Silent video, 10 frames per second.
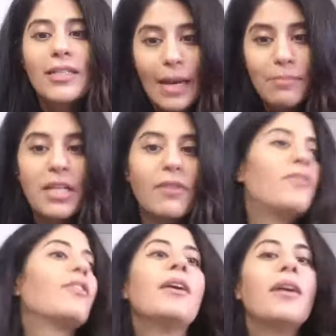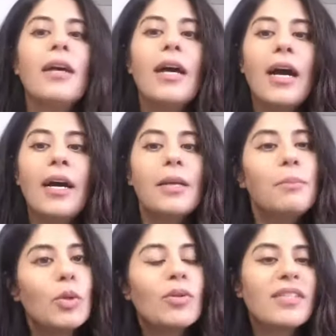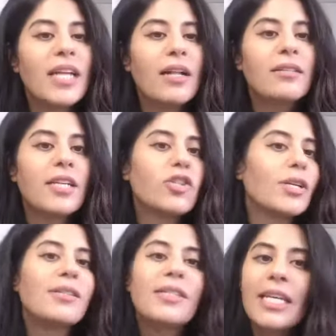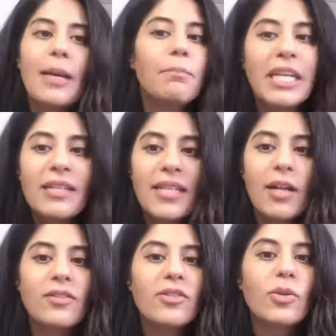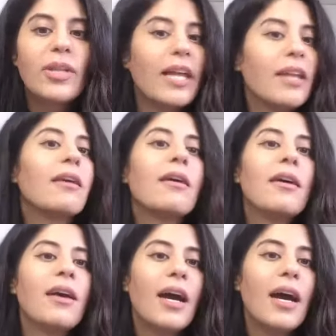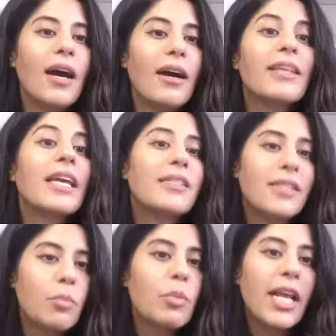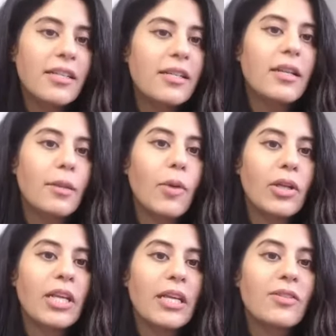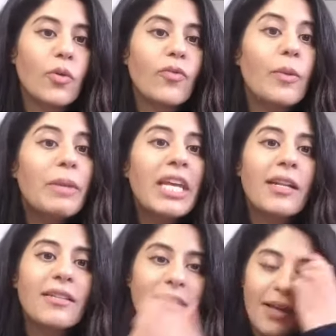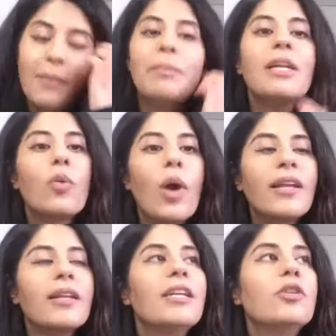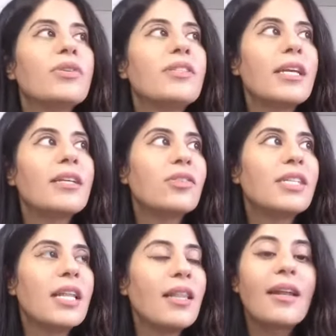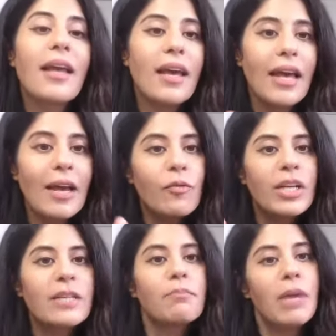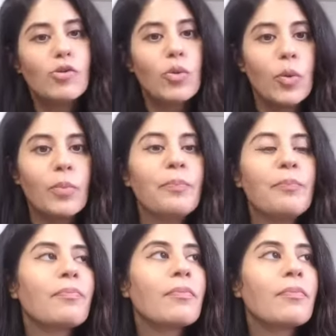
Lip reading: adaptive immune cells such as T and B cells to then get stimulated in the body. So for me, it's been quite interesting to see that every mushroom